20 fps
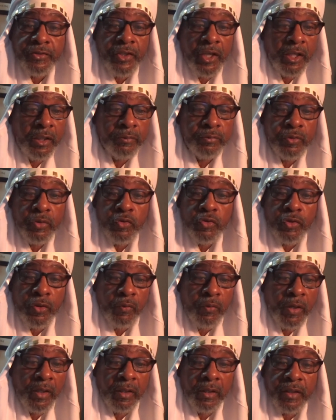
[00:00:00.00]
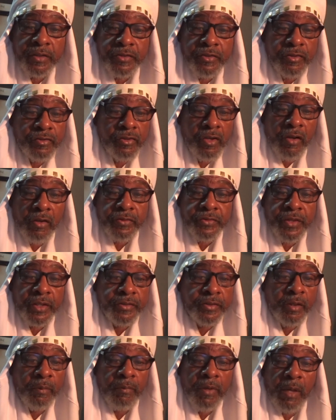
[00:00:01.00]
Jacob, rules and regulations, laws,
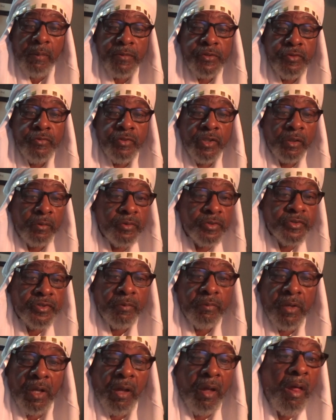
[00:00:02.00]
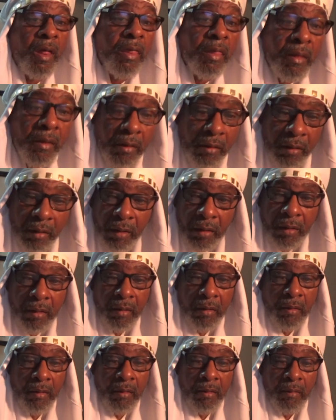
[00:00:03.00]
statutes, commandments. you deal with some other
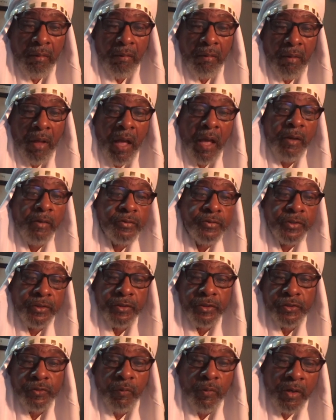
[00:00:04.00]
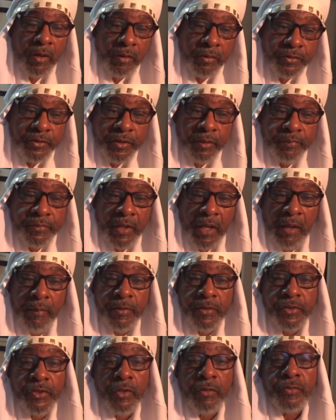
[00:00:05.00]
idols of this world. Sometimes
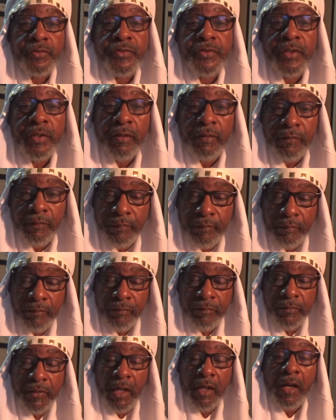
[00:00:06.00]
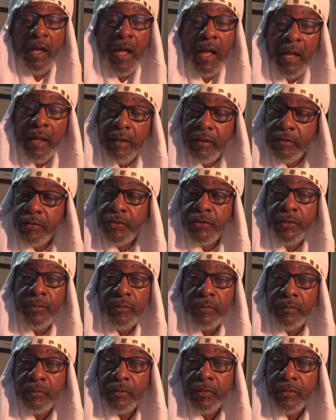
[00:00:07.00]
it's yourself. That I is you.